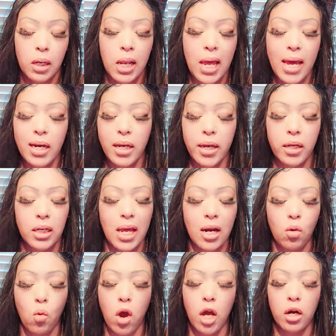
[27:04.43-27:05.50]
lot of, A lot
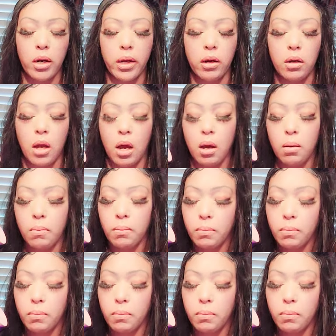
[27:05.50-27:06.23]
of water here, y'all.